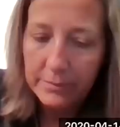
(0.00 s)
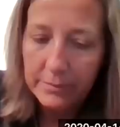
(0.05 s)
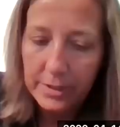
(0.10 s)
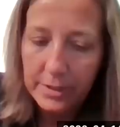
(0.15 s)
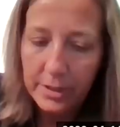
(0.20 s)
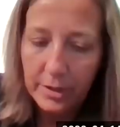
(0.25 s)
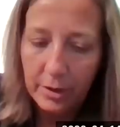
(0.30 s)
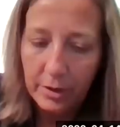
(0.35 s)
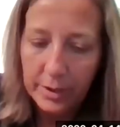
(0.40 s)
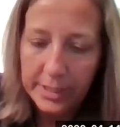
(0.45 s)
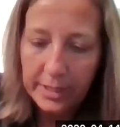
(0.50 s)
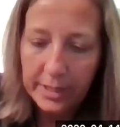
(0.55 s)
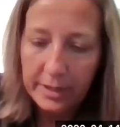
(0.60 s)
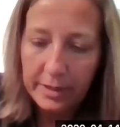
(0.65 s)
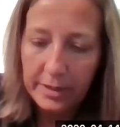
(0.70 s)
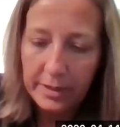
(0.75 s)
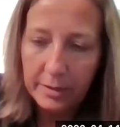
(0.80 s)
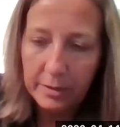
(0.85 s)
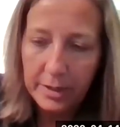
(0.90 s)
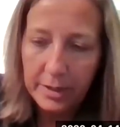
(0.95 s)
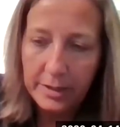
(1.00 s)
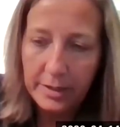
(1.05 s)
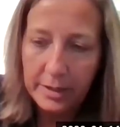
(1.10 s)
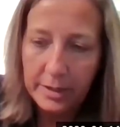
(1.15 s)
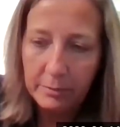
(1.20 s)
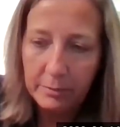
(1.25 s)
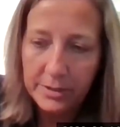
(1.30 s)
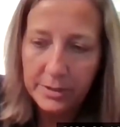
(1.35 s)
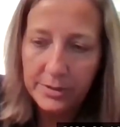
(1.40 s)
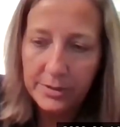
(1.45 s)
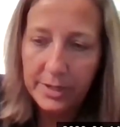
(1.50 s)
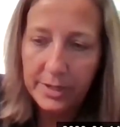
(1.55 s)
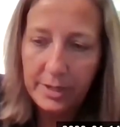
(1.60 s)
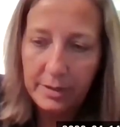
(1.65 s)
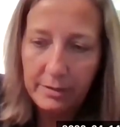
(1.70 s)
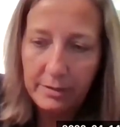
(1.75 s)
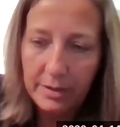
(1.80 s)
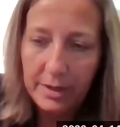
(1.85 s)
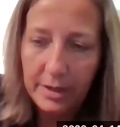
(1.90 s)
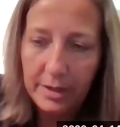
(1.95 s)
you know, and, and it and it was
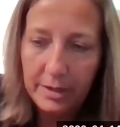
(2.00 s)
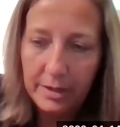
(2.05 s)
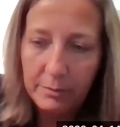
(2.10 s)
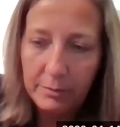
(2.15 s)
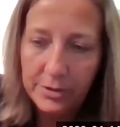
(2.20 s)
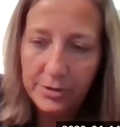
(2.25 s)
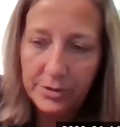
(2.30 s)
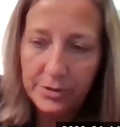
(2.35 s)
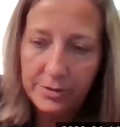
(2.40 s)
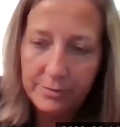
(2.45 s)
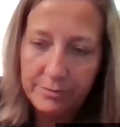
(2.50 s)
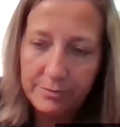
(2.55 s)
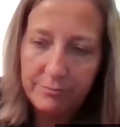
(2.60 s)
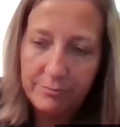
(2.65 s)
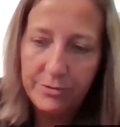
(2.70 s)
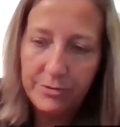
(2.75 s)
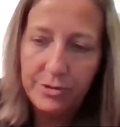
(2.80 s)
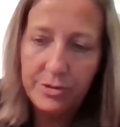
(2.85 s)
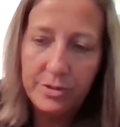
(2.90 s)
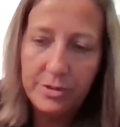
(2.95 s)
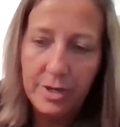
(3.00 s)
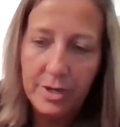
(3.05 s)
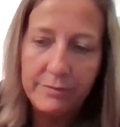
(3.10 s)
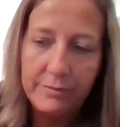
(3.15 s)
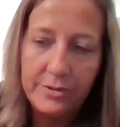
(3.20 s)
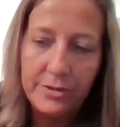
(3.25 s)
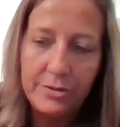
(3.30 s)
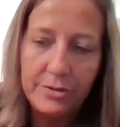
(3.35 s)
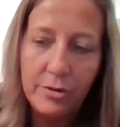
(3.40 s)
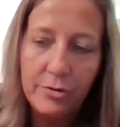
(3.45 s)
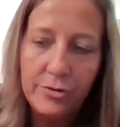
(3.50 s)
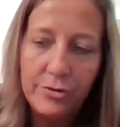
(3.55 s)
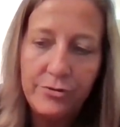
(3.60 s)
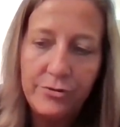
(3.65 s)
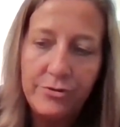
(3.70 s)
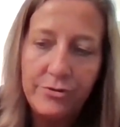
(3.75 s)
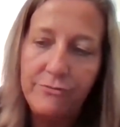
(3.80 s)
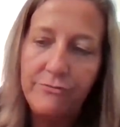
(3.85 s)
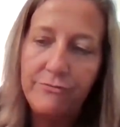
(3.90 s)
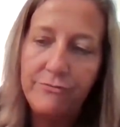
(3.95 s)
he it was shoved
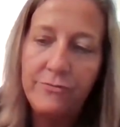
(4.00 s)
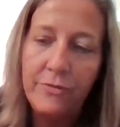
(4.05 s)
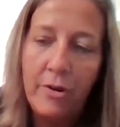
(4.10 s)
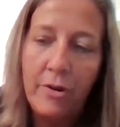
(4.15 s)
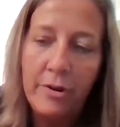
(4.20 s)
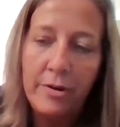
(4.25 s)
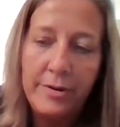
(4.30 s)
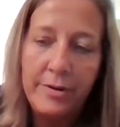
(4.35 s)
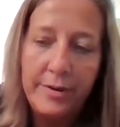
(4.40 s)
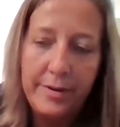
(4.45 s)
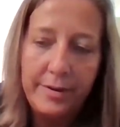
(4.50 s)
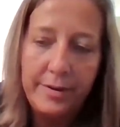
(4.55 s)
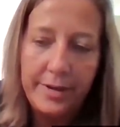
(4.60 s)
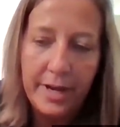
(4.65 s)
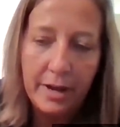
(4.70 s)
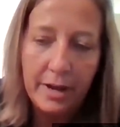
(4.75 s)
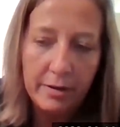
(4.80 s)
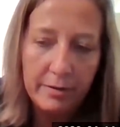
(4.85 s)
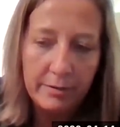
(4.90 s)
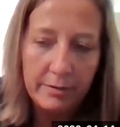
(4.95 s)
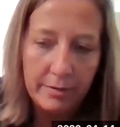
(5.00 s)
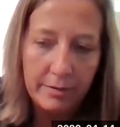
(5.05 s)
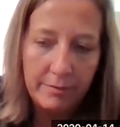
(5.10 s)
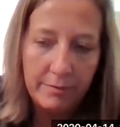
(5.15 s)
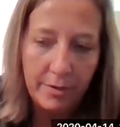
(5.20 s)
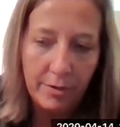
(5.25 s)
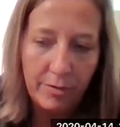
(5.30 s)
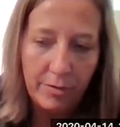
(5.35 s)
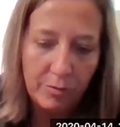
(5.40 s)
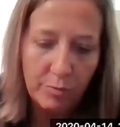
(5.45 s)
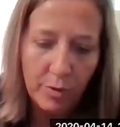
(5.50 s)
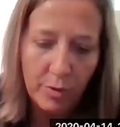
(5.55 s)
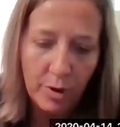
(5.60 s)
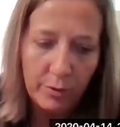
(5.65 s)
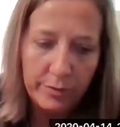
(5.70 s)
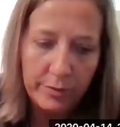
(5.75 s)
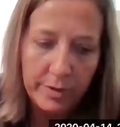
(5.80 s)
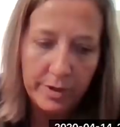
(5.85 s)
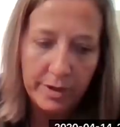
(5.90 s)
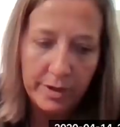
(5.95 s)
so far down the
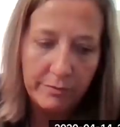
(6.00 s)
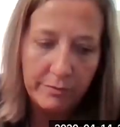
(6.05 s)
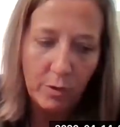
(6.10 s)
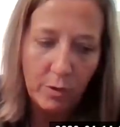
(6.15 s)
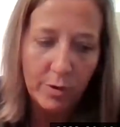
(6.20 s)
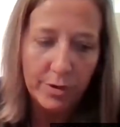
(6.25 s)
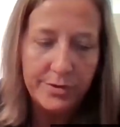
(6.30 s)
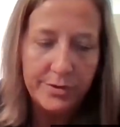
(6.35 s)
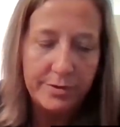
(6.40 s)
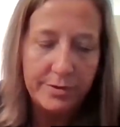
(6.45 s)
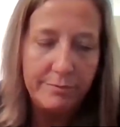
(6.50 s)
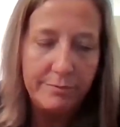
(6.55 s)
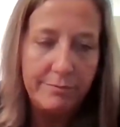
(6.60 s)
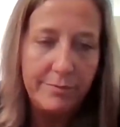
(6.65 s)
throat that, of course,